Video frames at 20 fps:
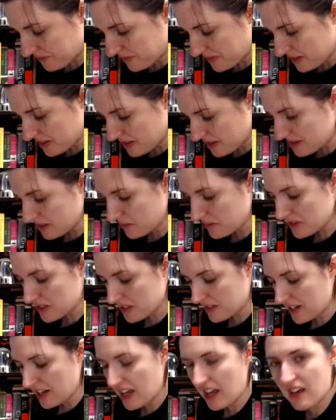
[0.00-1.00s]
So it's
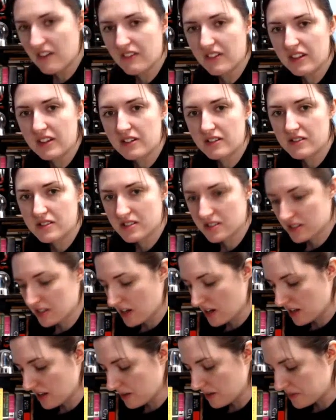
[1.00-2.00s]
going to have a little
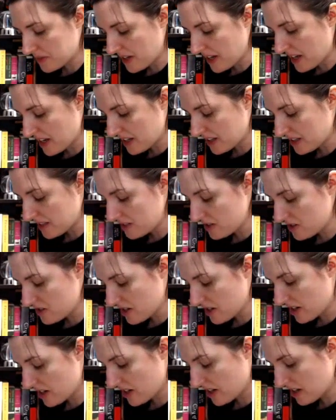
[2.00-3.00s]
scalloped edge.
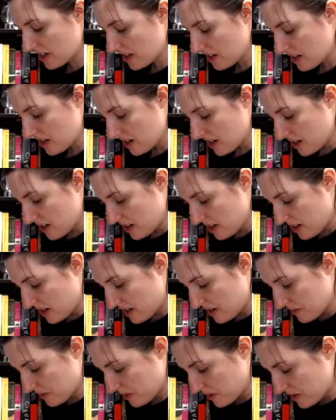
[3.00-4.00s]
And
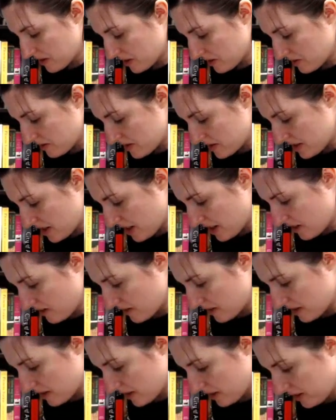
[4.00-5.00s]
I'm going to go down
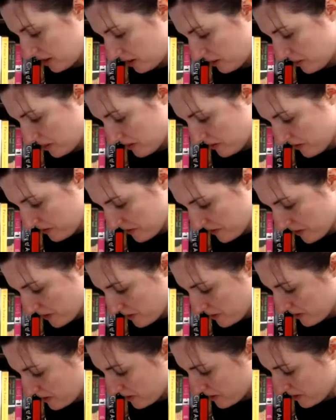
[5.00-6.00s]
a little bit
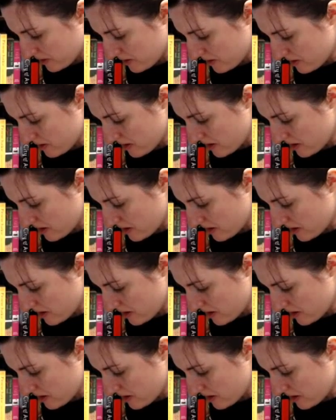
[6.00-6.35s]
further